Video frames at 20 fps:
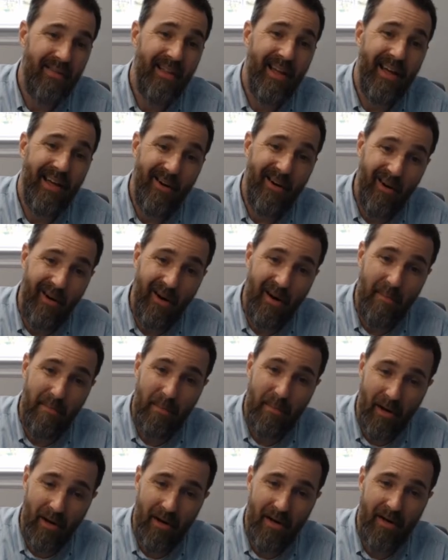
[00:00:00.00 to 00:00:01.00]
that
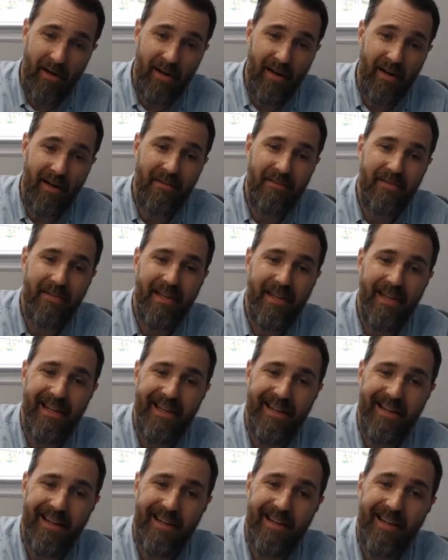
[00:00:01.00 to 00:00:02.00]
are part of
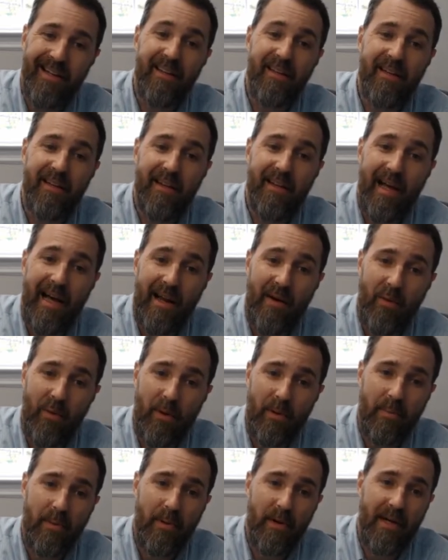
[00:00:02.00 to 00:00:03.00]
the
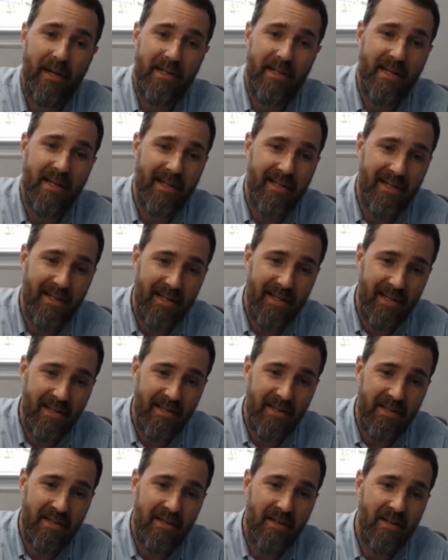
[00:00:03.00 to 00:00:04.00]
lateral
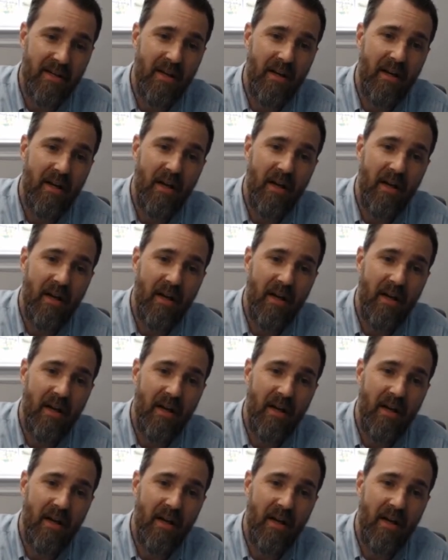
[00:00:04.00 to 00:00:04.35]
processes